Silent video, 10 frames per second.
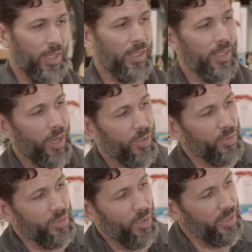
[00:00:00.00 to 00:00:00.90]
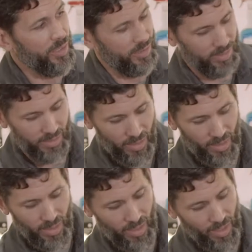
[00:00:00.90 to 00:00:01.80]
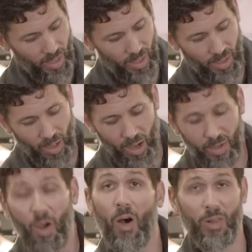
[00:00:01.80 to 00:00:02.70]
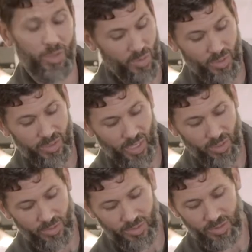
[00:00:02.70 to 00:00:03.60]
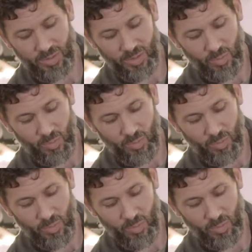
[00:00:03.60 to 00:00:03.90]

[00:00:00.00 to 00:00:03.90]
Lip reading: Now you'll notice on all our unicycles,